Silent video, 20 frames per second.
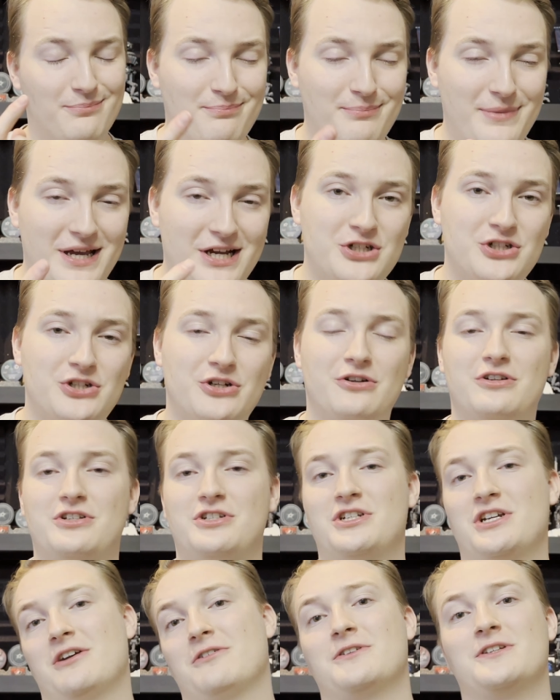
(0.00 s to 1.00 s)
make sure to
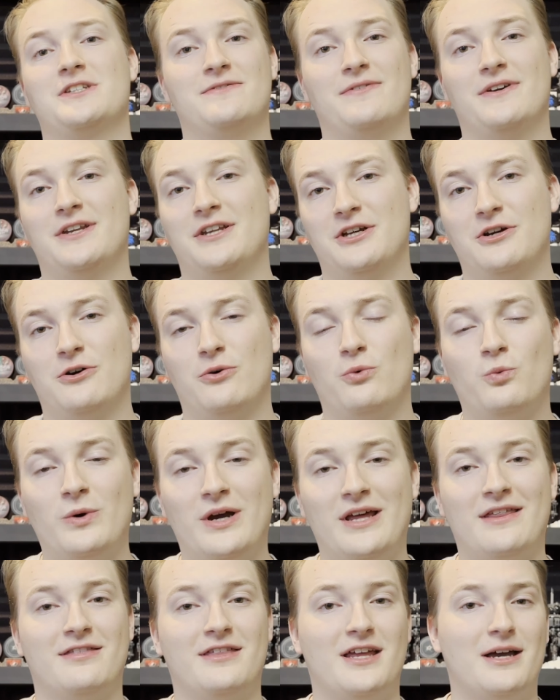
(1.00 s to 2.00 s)
share this video
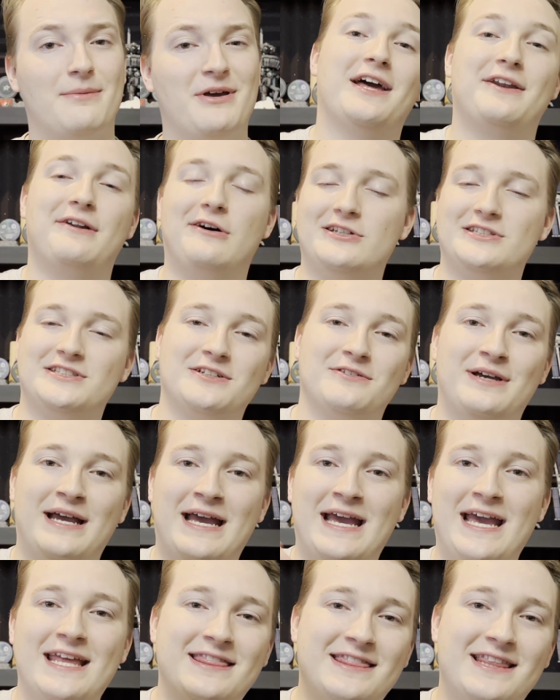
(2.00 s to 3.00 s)
with them, and also
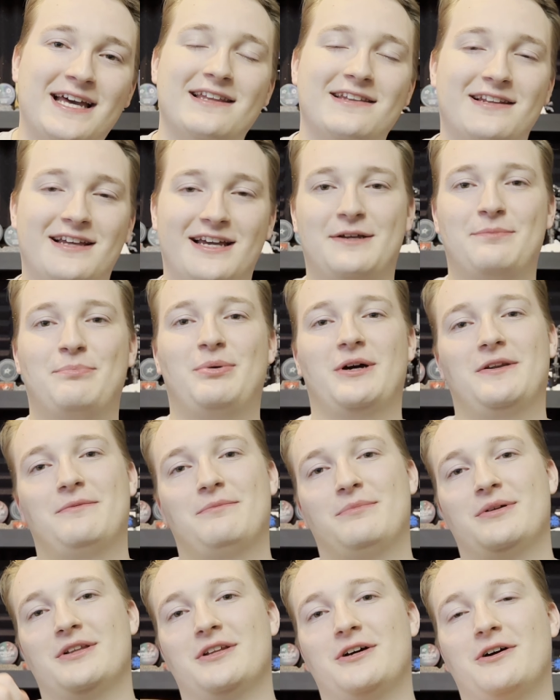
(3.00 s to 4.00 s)
hit that like
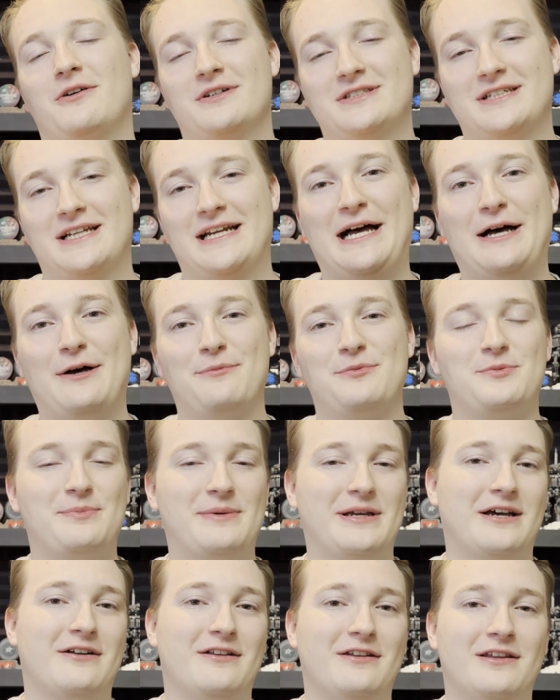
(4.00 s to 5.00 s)
button below as it helps
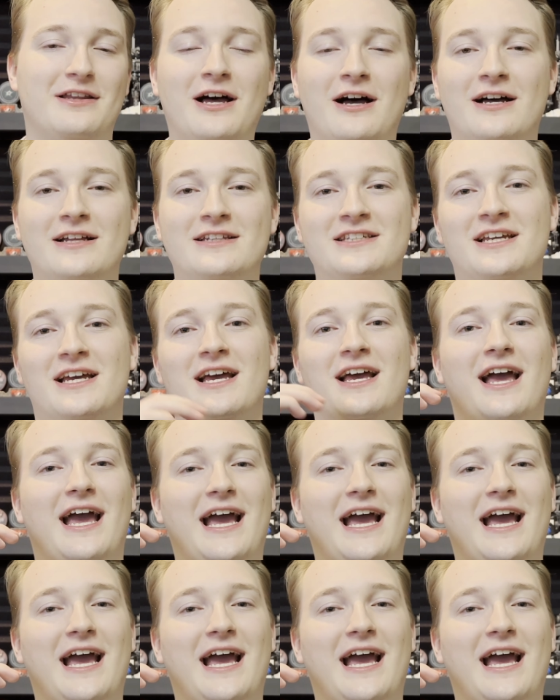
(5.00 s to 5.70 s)
me out a lot,